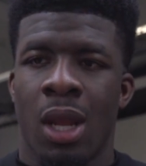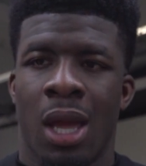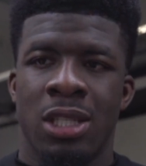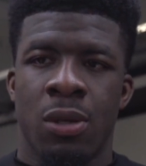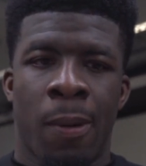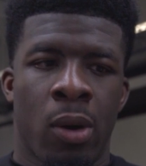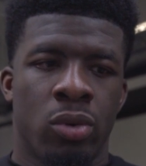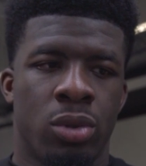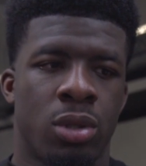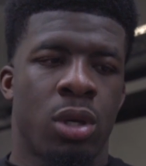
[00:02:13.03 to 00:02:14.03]
I
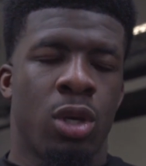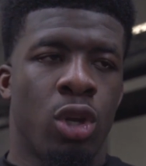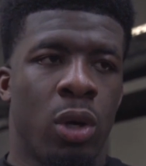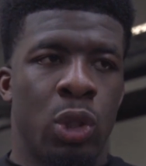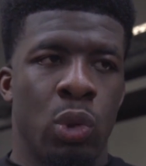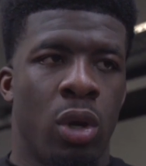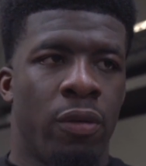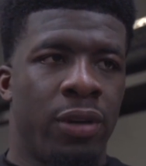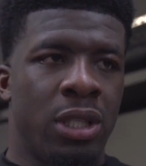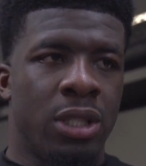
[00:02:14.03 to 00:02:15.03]
suppose. You know, I do a lot
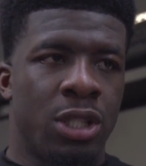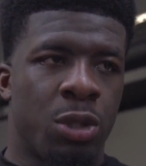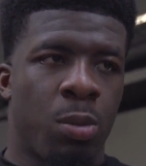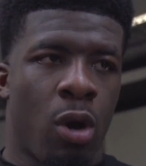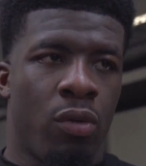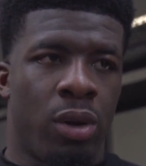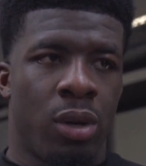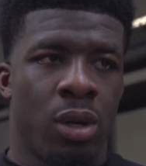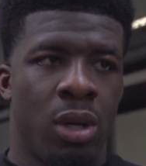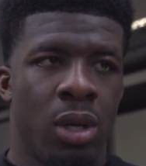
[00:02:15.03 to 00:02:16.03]
of things in sparring,
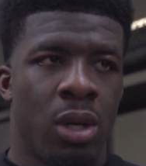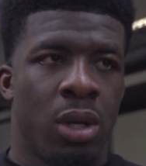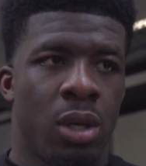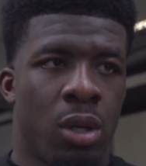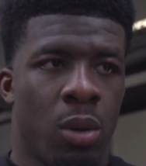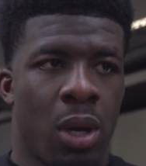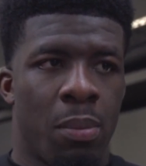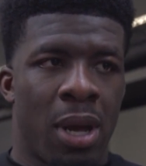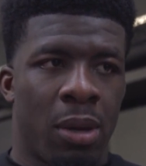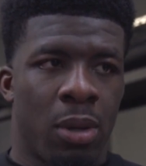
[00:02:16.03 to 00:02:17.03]
you know, and I
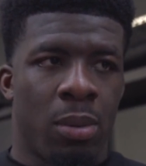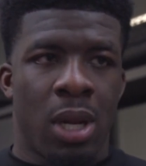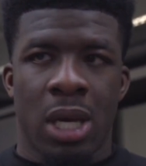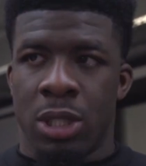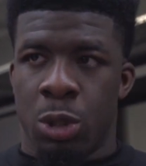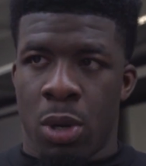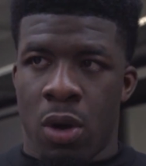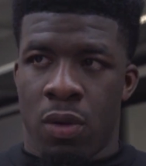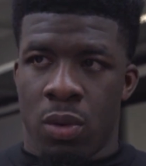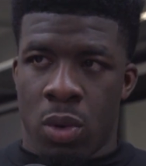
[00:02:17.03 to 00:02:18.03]
bang people out in
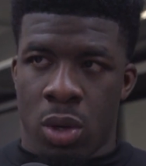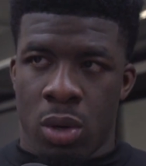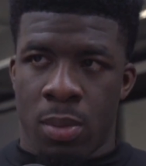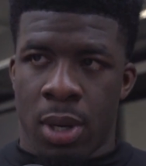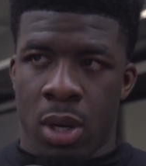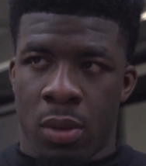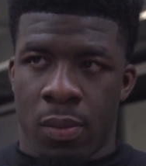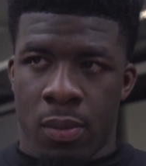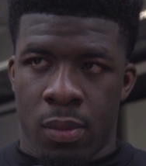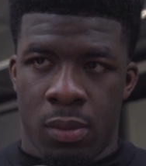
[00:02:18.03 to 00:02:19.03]
sparring and whatnot. But
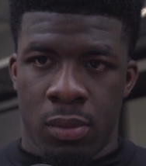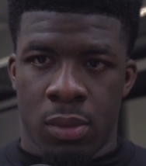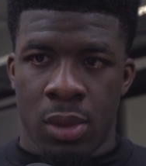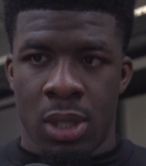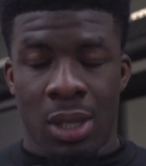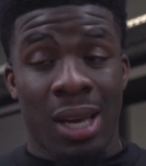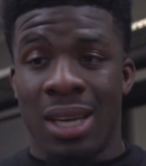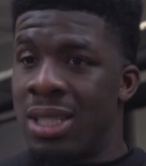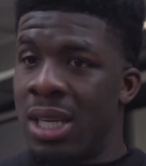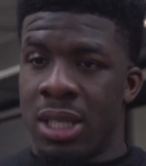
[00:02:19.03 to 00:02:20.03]
like
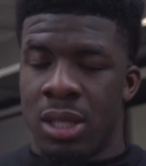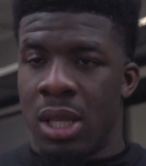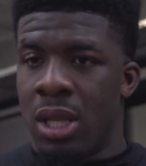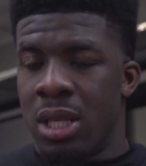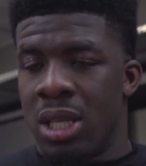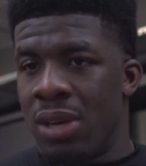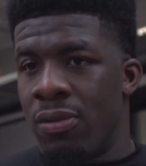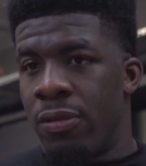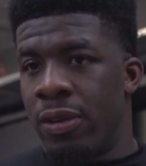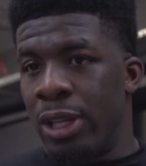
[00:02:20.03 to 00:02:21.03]
I say, it's
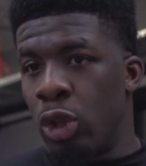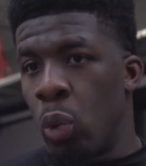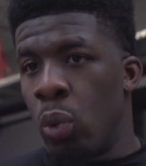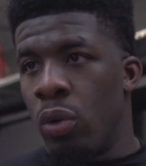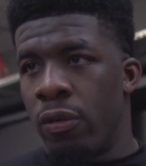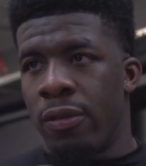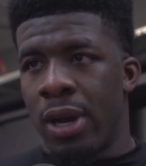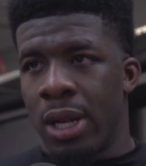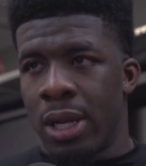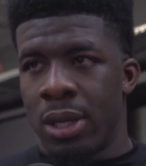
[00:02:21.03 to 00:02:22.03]
another thing doing it on
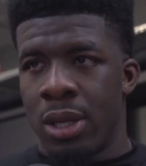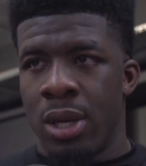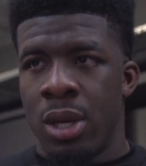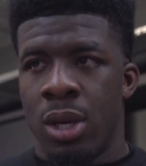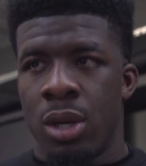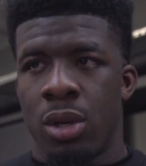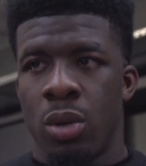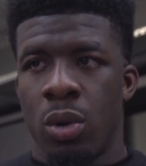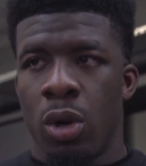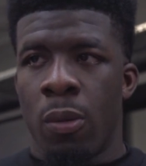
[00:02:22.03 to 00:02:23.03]
fight night. You
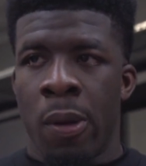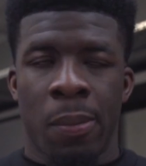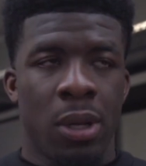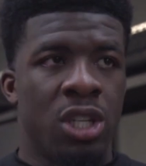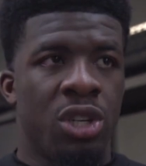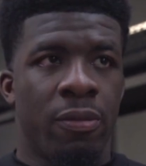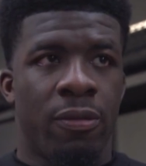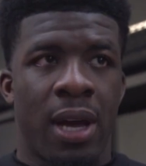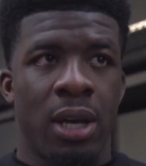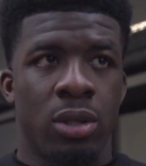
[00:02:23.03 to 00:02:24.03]
know, a lot of people are gym
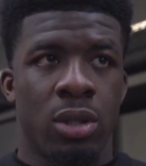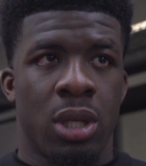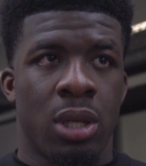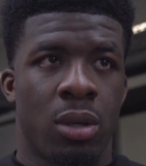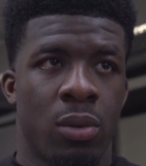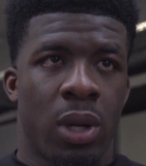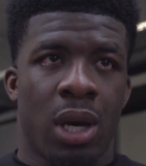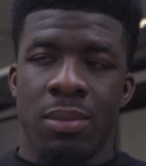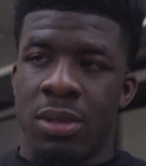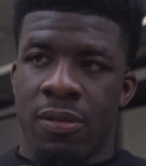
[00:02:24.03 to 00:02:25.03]
fighters, and when it
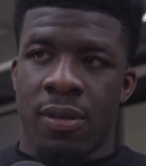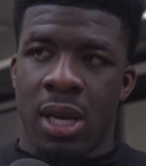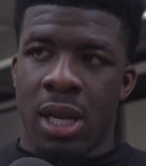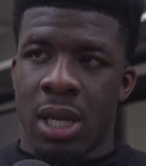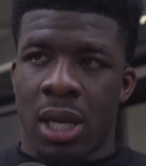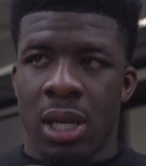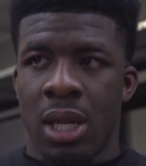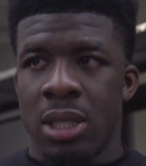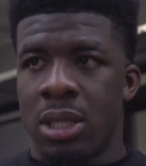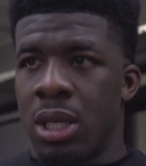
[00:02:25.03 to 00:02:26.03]
comes to fight night, they get
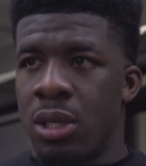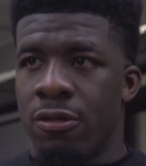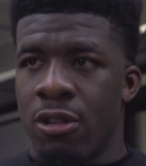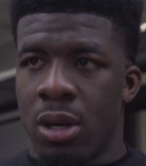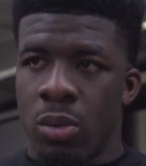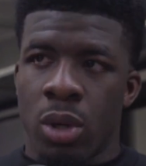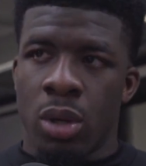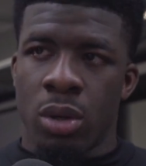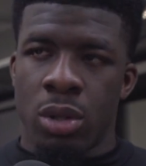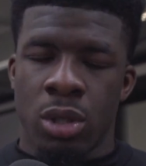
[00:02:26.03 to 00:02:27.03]
like stage fright and
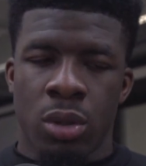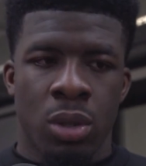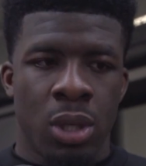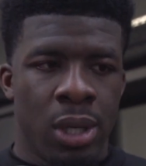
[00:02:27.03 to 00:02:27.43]
whatnot. So